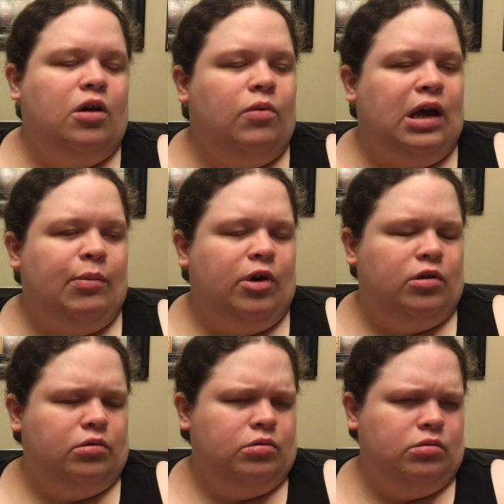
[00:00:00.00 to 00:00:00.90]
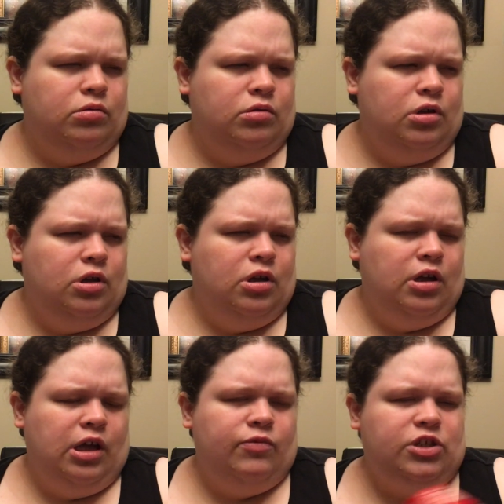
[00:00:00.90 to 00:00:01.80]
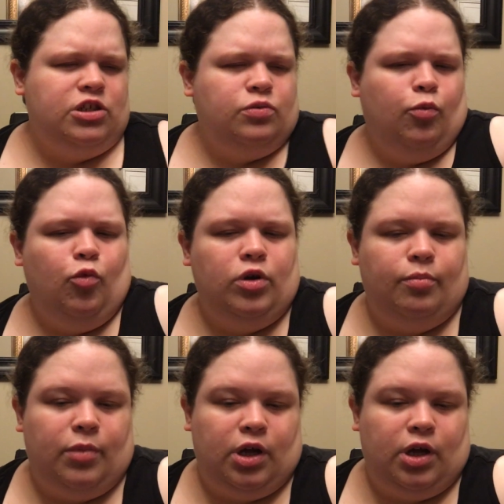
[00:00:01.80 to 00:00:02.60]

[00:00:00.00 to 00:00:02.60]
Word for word: I bought, it was just one